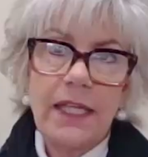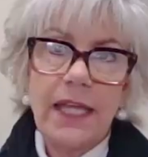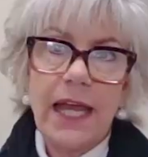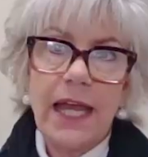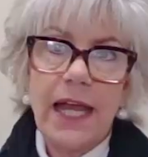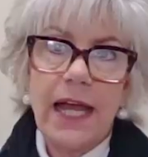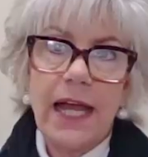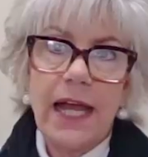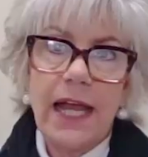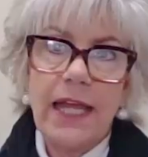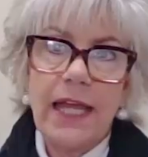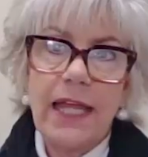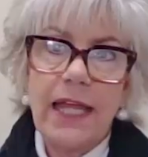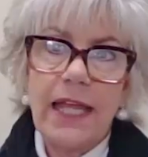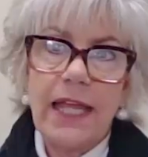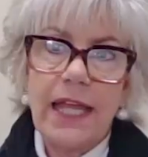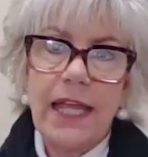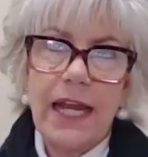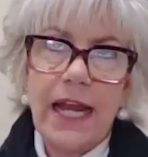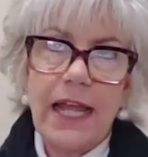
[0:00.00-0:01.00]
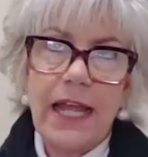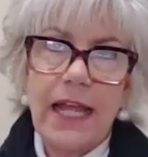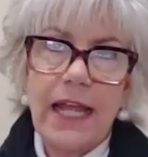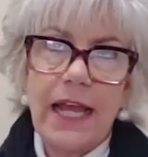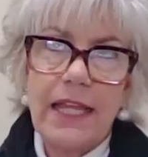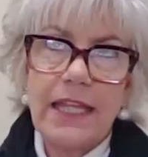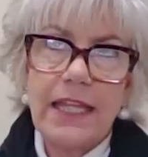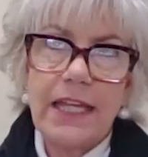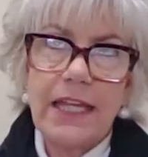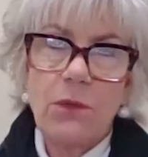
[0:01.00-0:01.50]
Yeah, and
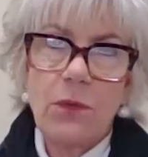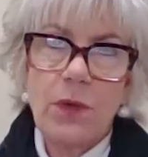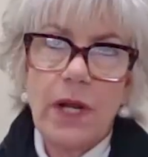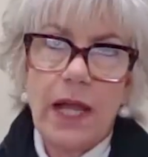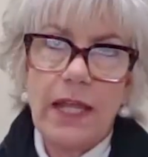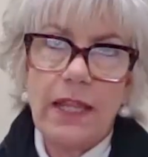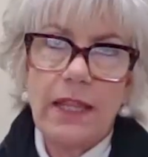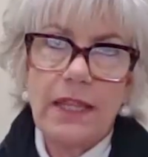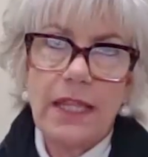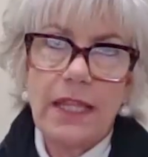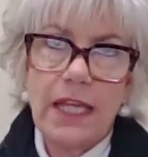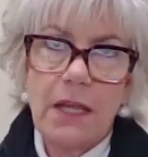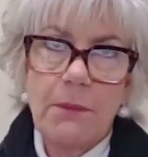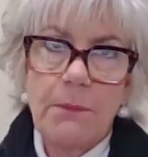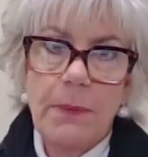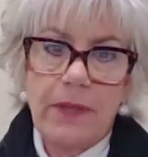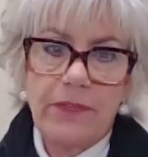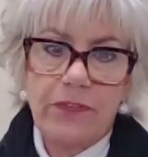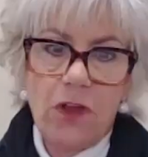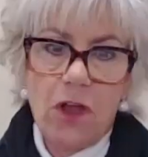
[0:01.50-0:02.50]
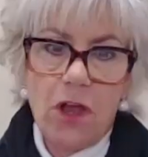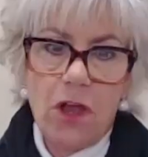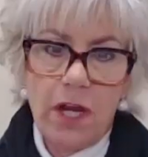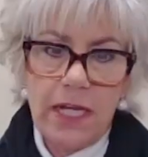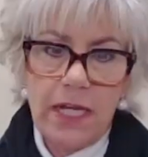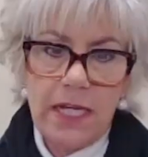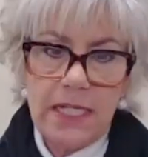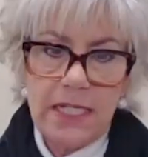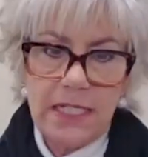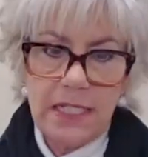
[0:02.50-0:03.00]
I think when I think about the
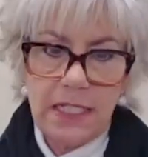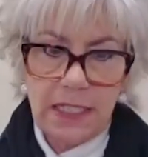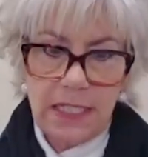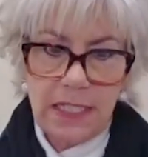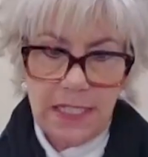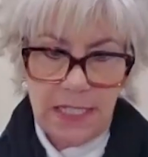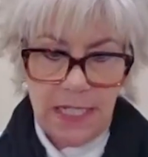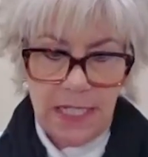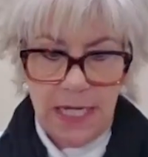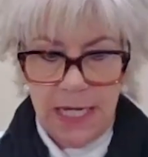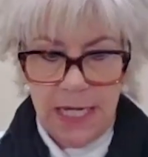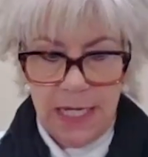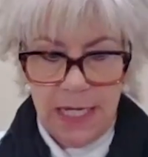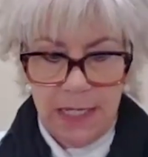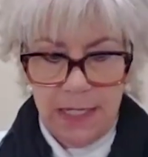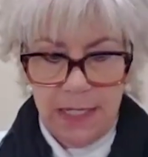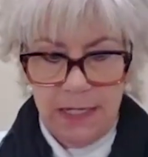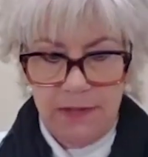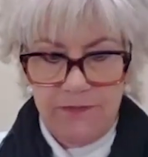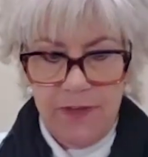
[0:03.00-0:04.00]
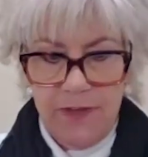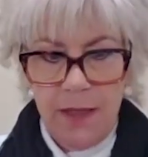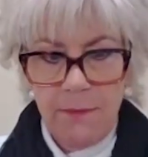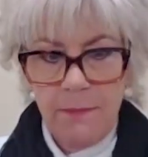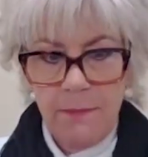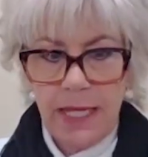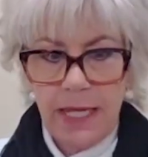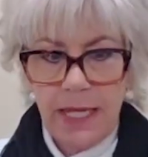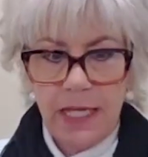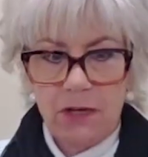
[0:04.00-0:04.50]
audience listening, if
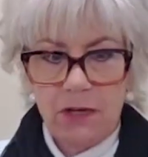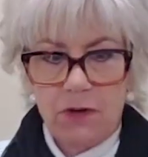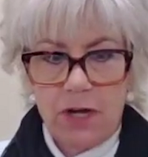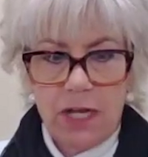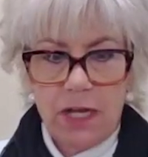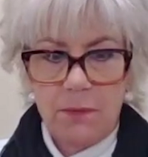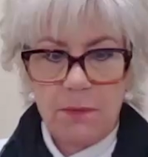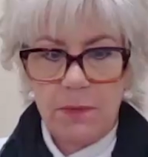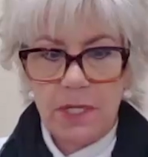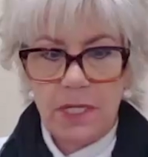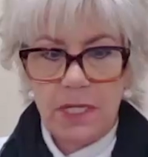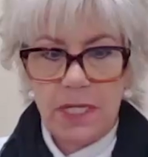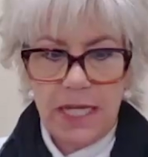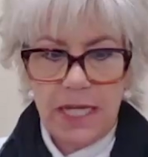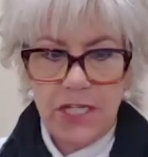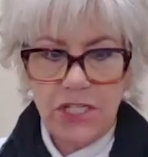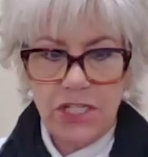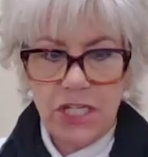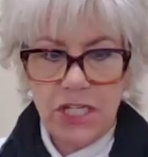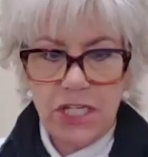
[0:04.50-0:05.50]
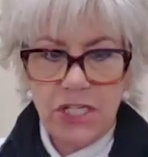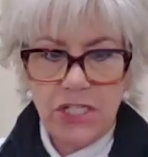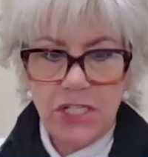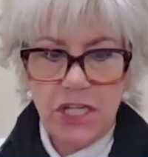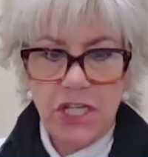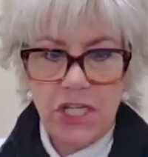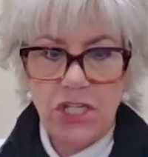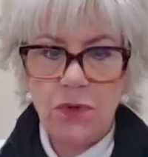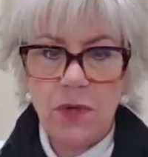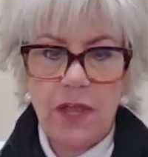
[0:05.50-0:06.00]
I'm making recommendations
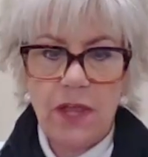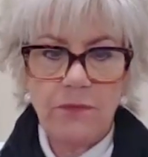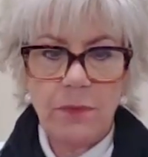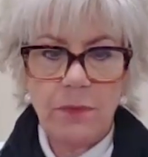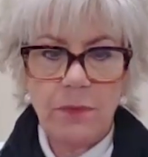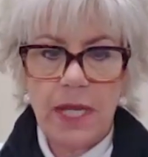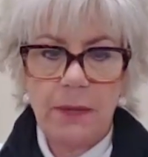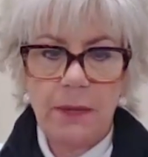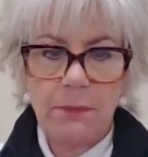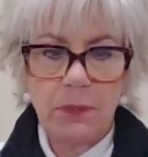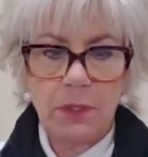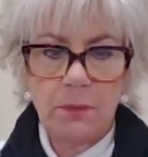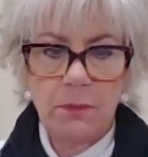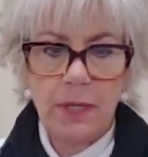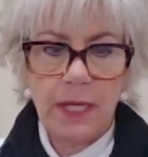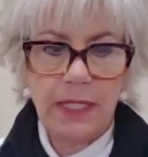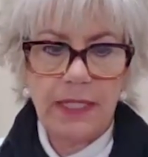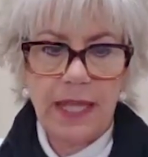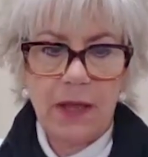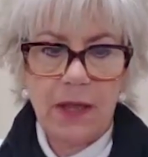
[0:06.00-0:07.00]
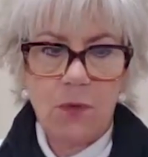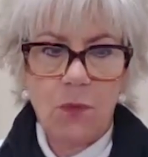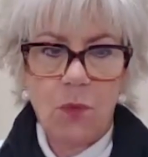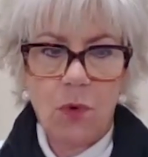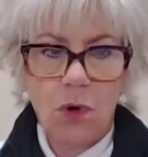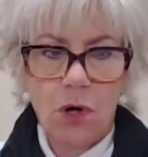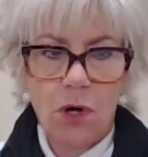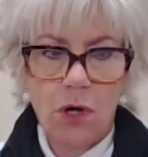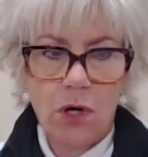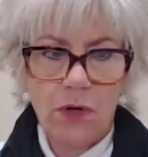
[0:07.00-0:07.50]
and you haven't been able to make that
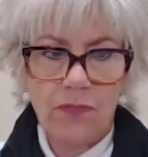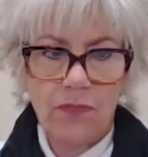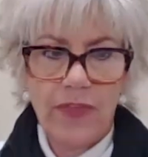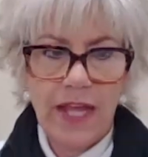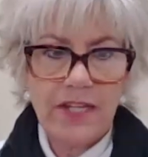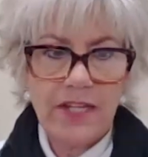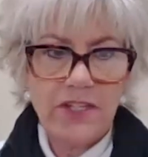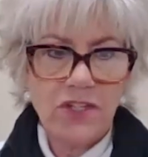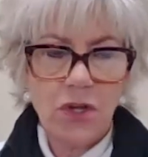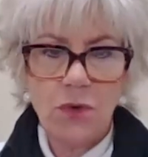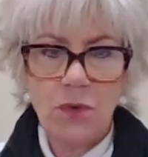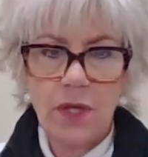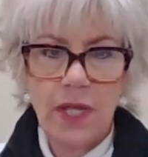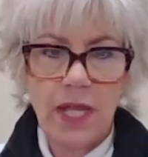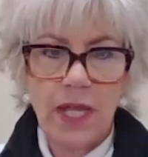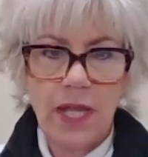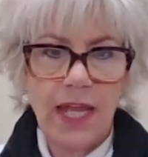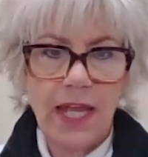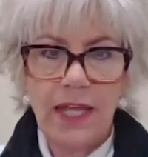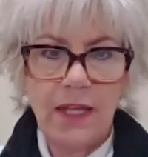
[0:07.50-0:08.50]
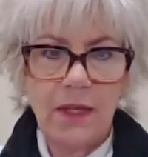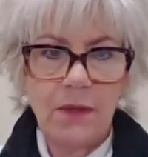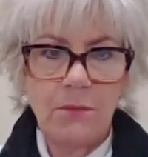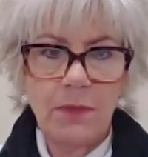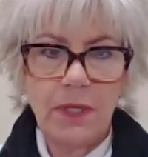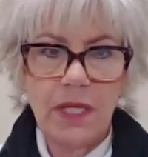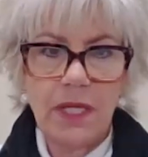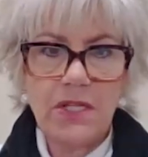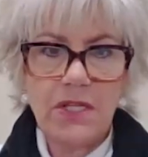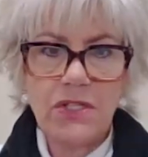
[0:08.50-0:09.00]
work, that's
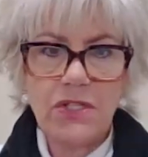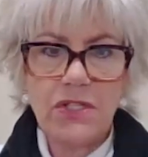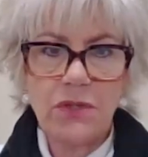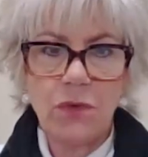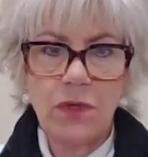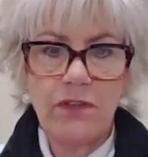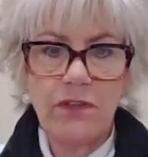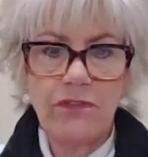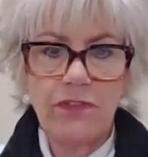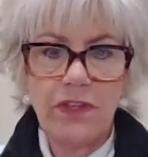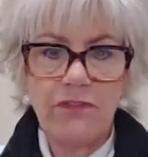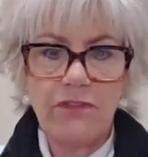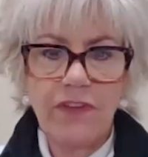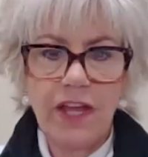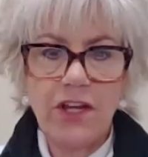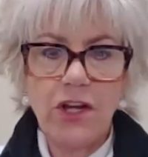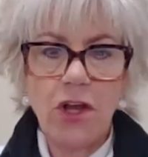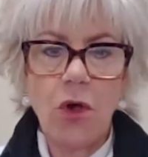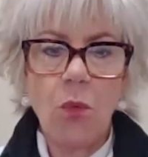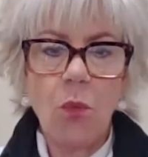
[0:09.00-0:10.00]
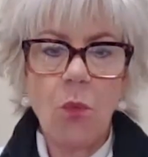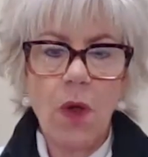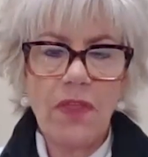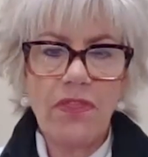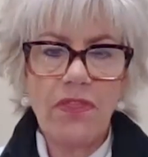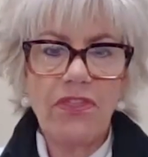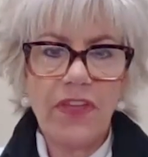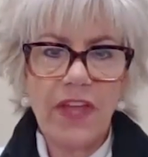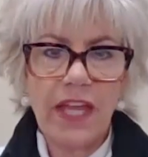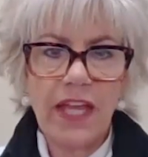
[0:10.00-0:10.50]
okay. Because if I know
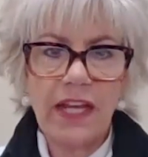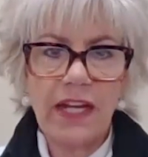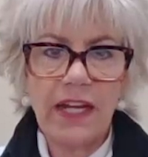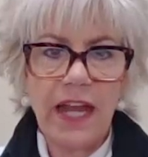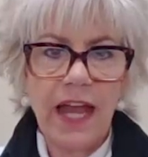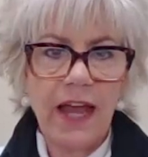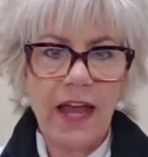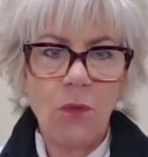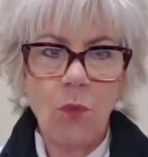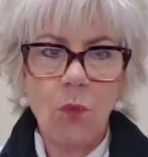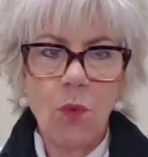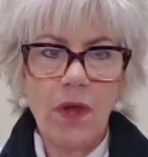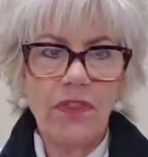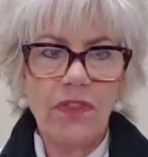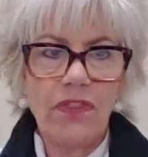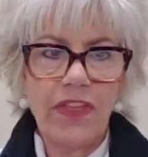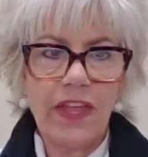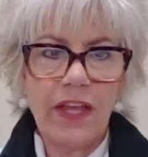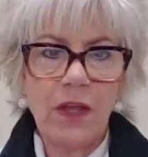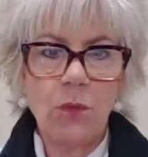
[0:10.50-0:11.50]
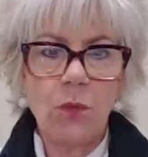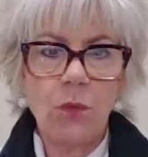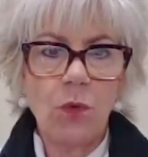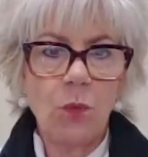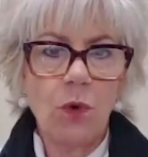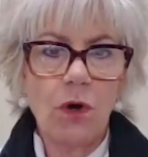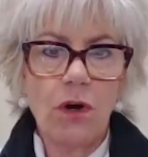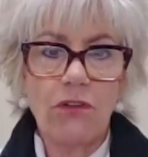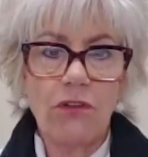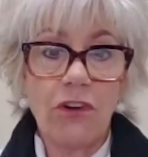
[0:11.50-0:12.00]
one thing, not one thing
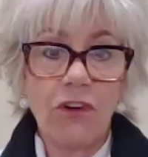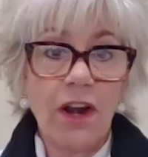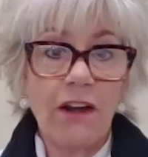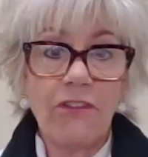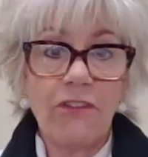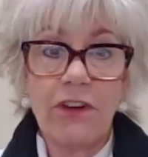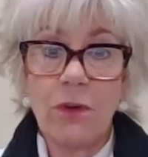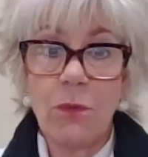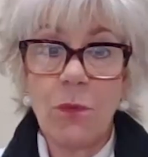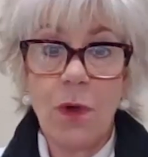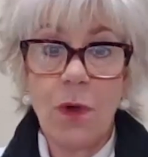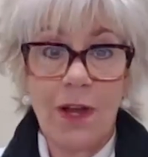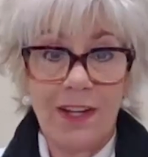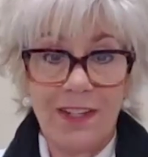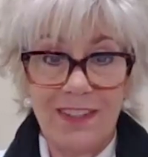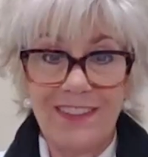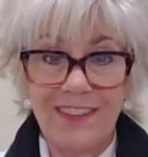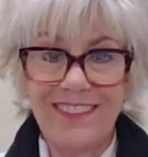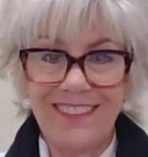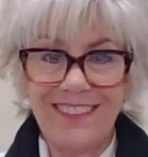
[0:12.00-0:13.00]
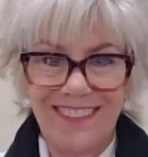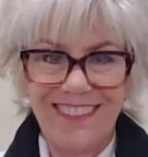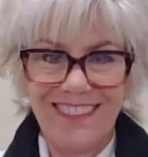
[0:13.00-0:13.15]
will work for everyone.